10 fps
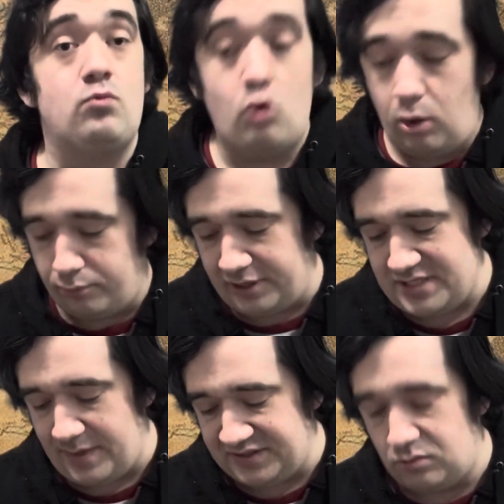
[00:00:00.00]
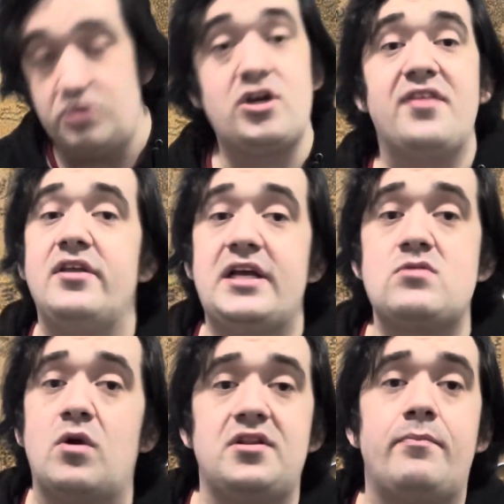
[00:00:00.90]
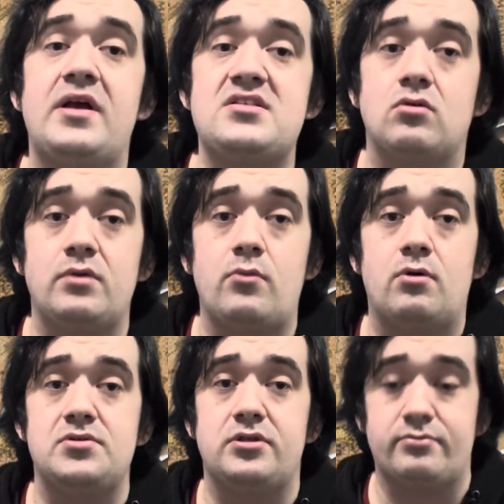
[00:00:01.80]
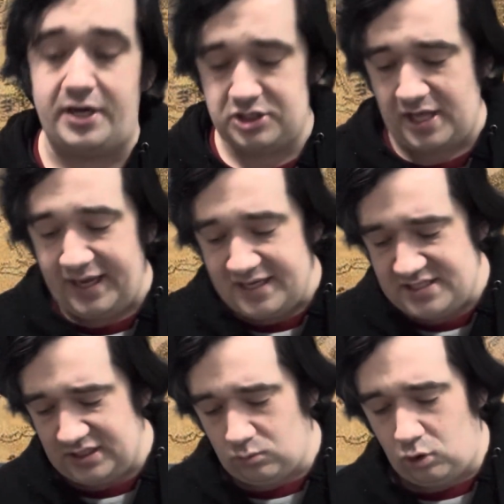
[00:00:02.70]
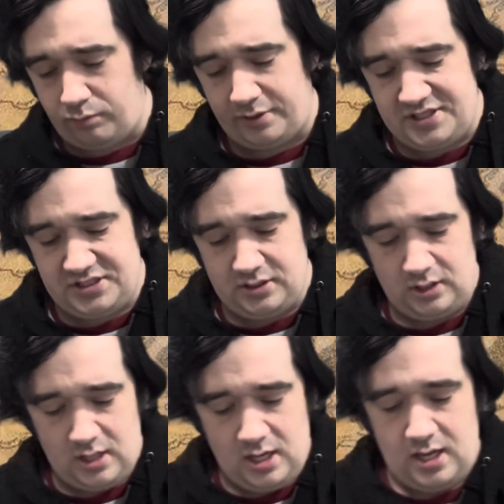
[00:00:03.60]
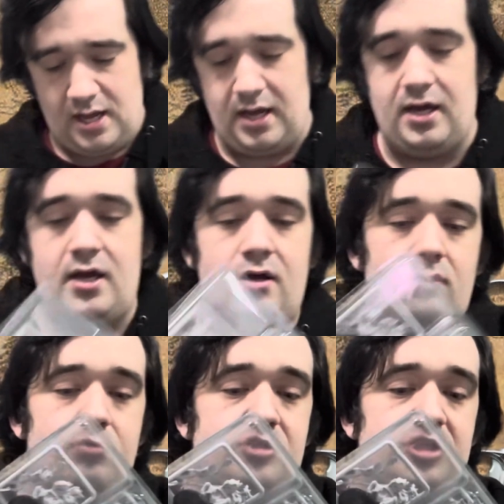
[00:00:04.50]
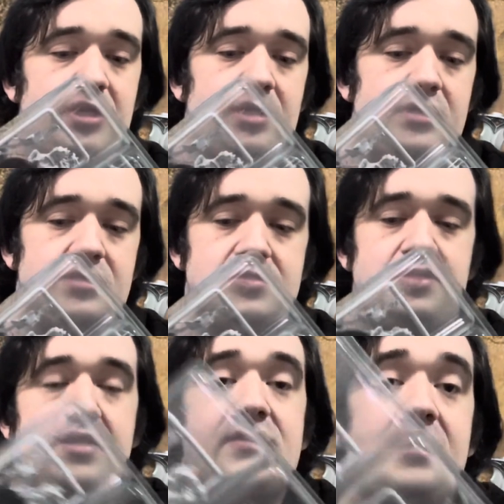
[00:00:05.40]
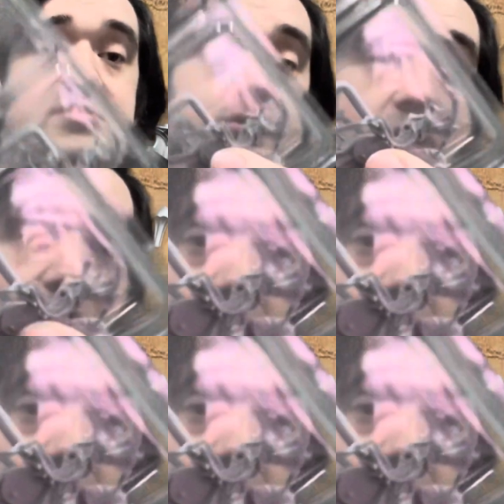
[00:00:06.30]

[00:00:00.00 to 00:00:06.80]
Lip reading: War Priest mounted, which I think is one of the best looking models on the range. That Eastling War Priest, which is, there's the Dragon